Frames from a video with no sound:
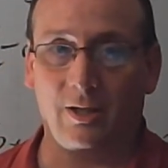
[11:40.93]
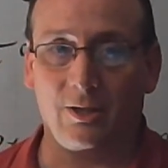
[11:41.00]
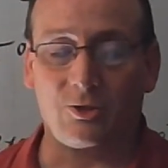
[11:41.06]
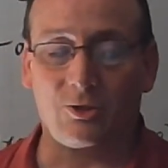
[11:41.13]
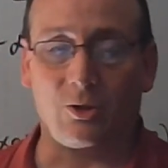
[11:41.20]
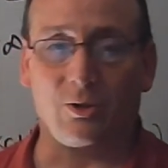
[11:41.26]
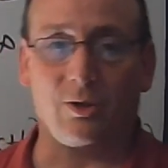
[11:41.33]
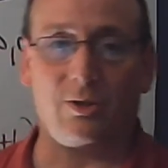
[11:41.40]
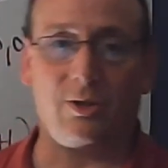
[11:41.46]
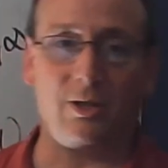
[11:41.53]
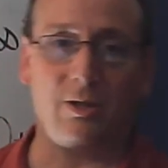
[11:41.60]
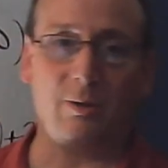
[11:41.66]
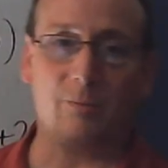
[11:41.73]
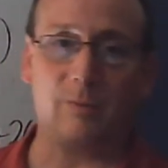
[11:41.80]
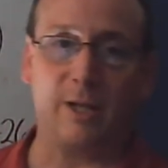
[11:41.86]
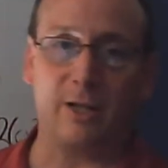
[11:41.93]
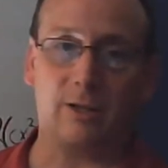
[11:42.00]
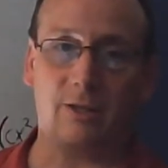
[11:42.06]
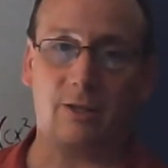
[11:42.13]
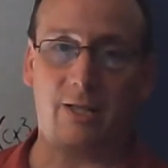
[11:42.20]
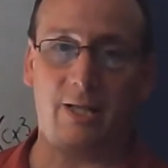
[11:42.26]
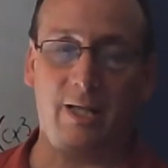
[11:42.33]
So the theorem
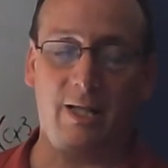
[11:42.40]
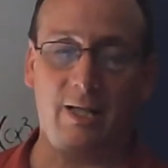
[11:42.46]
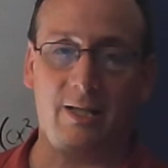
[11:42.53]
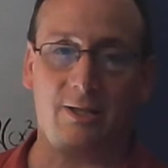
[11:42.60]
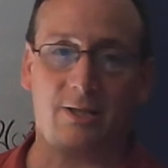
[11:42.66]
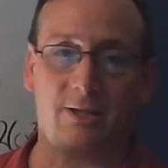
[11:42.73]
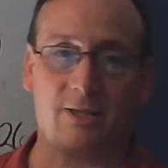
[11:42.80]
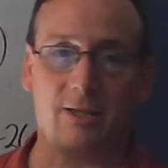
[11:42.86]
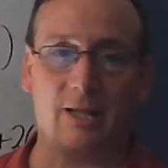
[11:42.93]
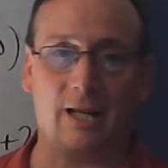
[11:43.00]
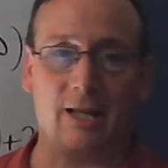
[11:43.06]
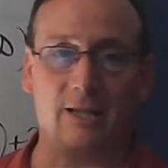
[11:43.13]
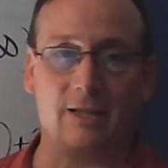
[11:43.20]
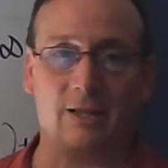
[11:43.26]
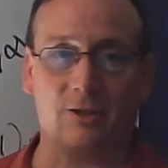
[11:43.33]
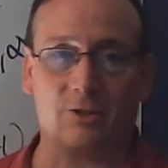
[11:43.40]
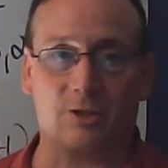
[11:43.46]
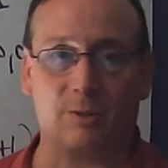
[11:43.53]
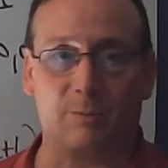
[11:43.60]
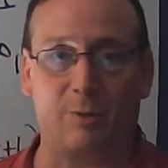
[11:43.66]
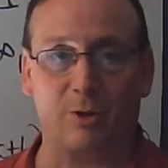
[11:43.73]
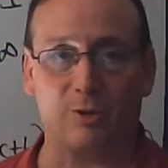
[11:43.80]
guarantees that there's
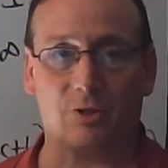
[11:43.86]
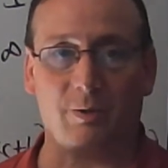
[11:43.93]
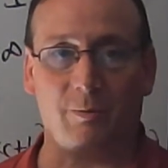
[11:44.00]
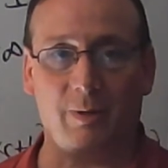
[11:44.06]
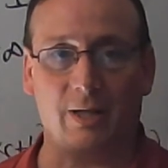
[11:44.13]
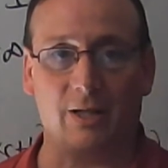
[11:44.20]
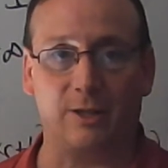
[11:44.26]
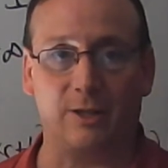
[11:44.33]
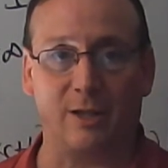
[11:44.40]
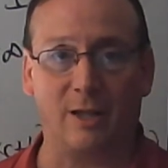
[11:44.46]
supposed to be